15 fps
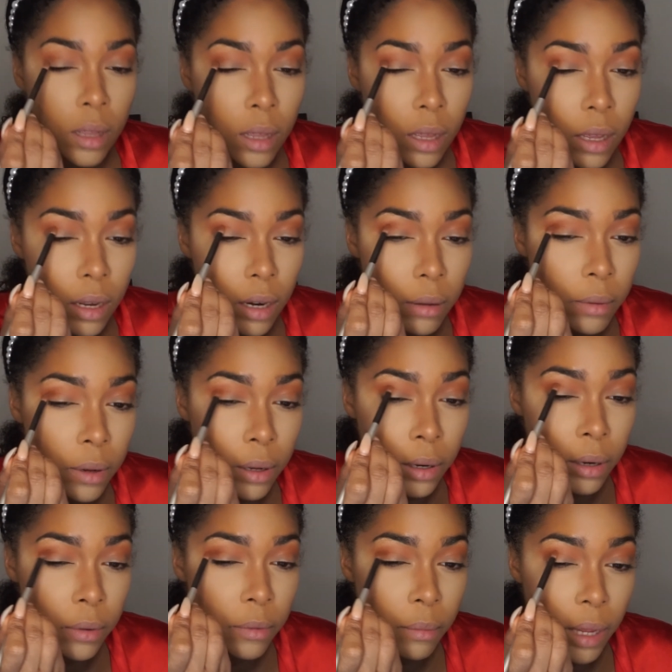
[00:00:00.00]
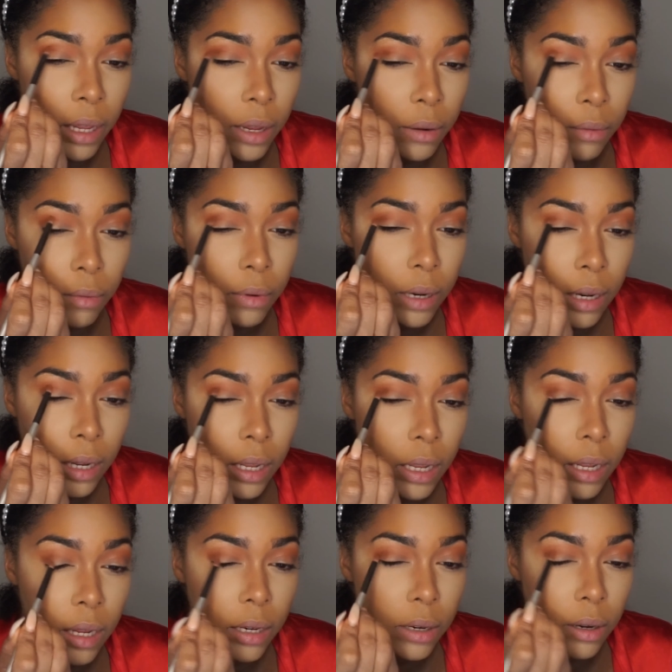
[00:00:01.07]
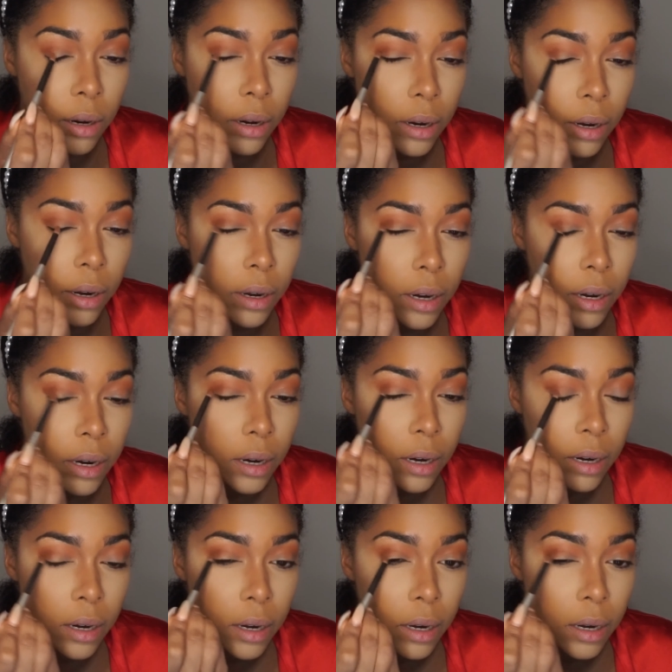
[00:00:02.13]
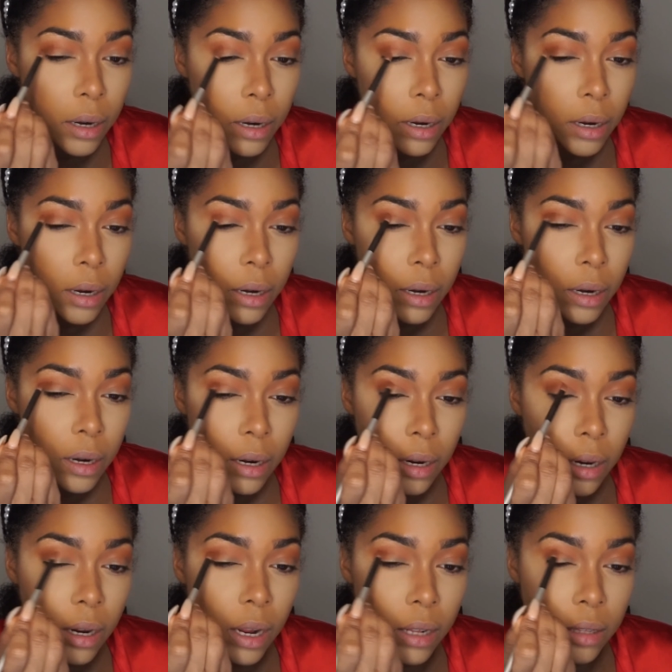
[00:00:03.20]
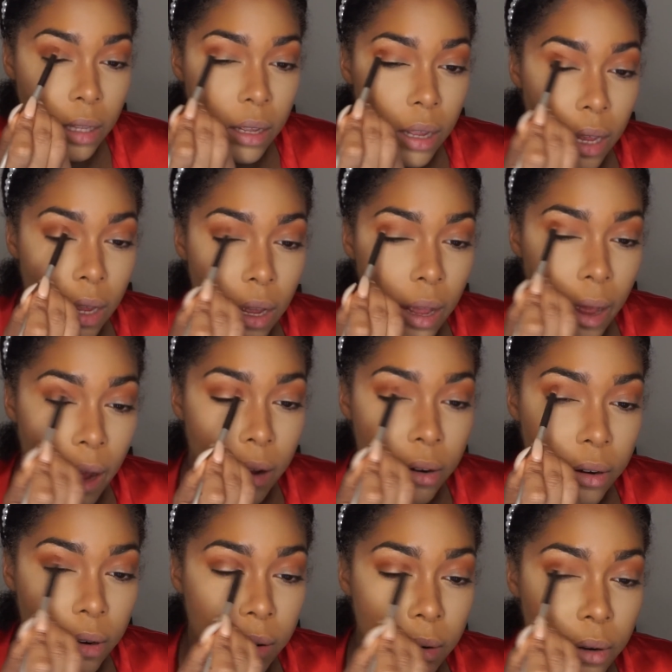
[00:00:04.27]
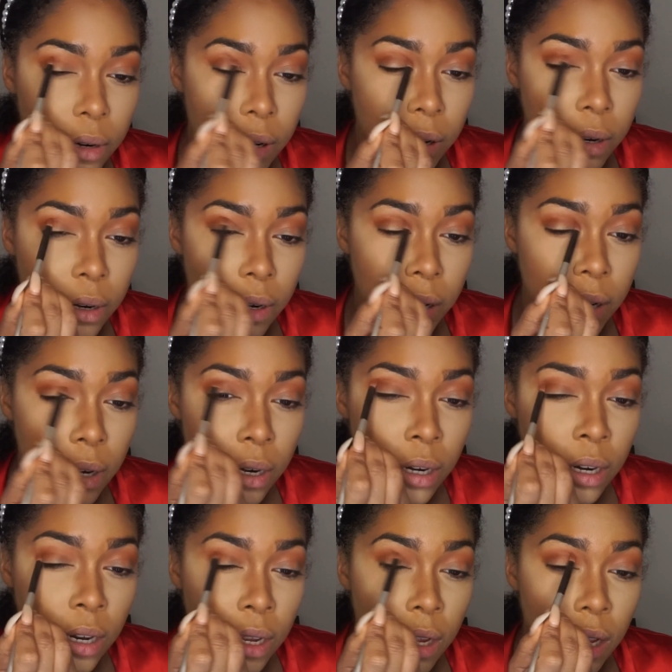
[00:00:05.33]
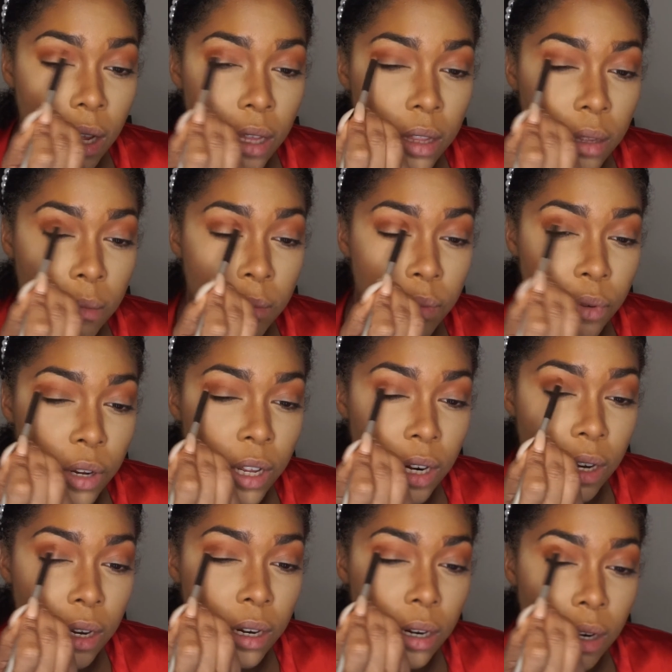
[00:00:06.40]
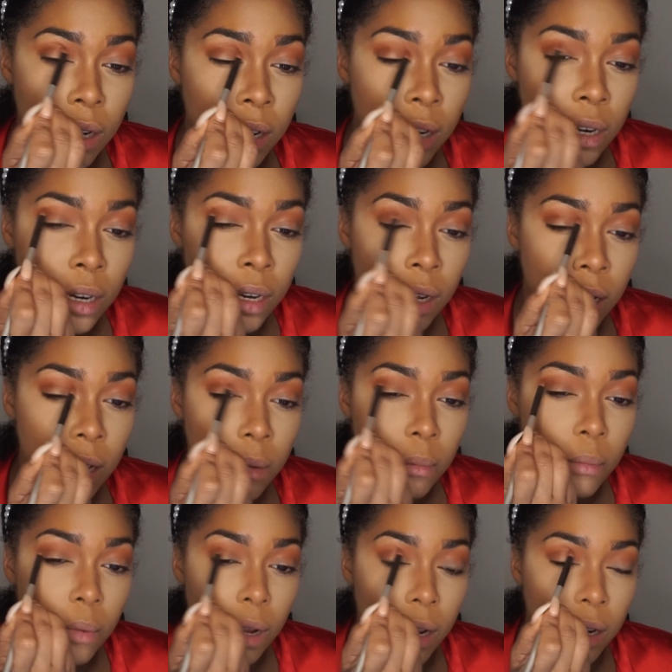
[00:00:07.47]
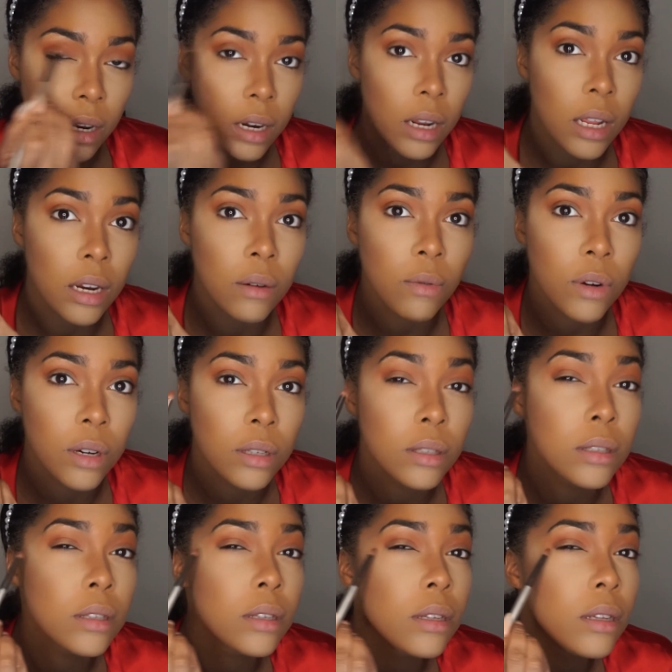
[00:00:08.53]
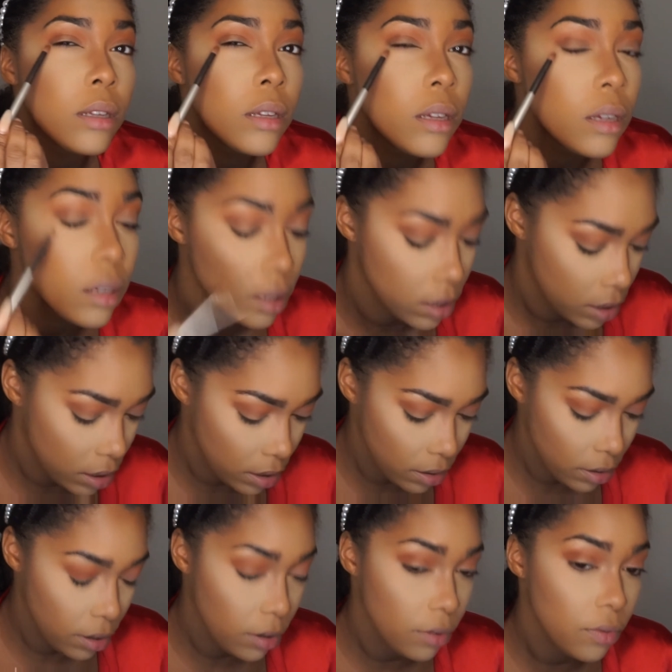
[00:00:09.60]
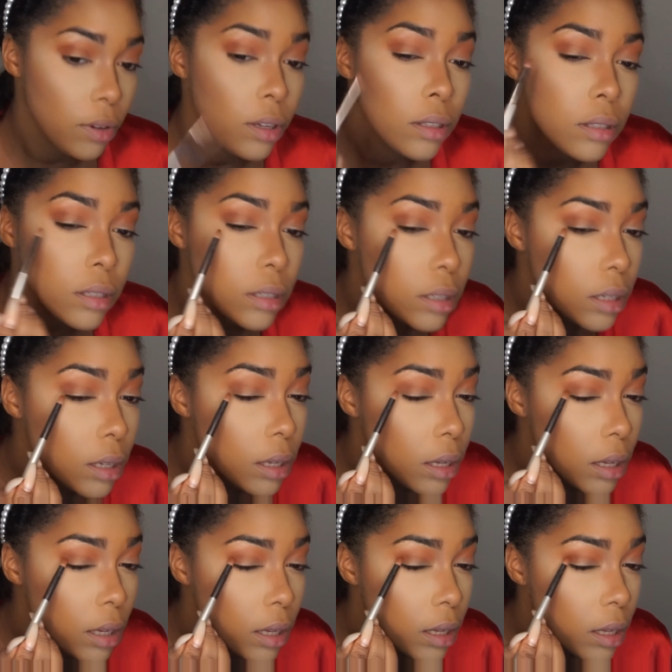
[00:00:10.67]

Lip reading: and I'm gonna make it really dark at the outer corner and then bring it in, blend it inwards. So I don't know if you can see,